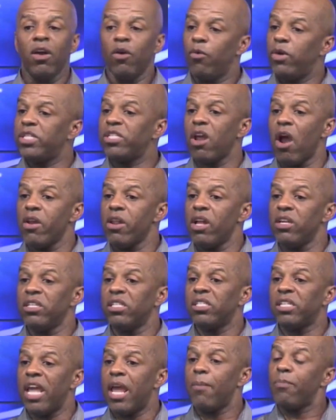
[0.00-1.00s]
We start to
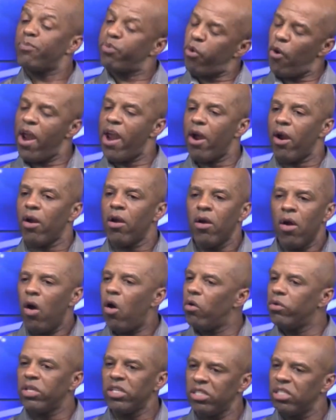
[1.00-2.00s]
understand prayer.
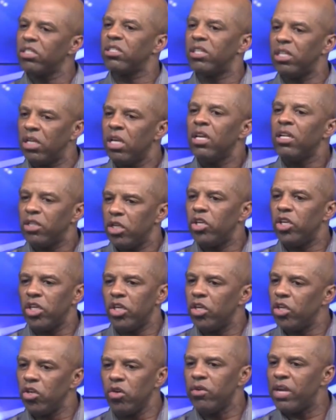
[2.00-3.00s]
Oh, this is the,
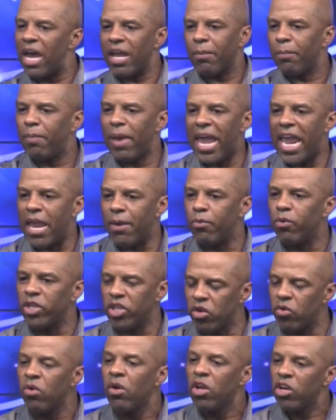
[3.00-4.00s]
you're not a babe when
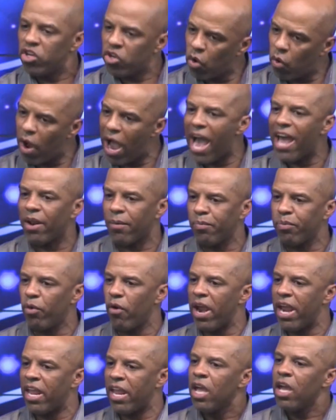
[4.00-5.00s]
you know how to
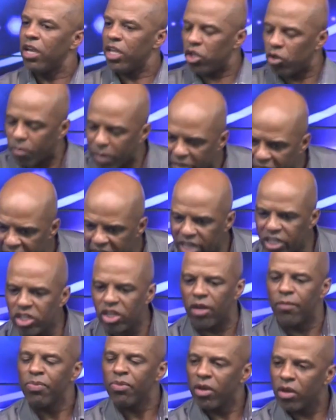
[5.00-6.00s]
pray. You begin
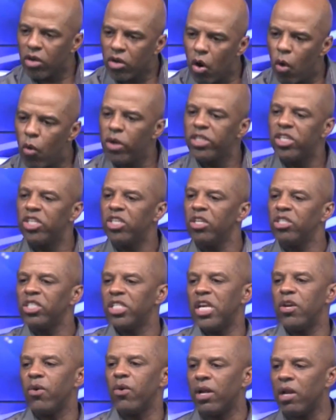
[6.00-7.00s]
to go into your
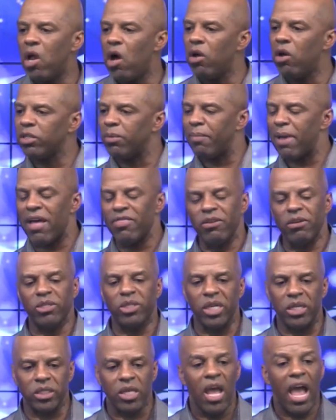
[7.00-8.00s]
secret closet, Matthew
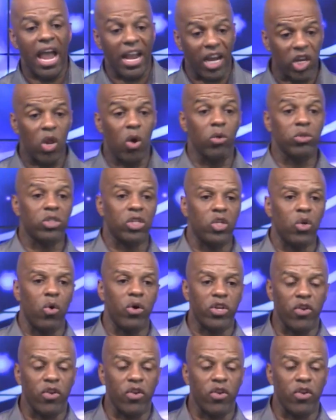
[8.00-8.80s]
6, and close the door.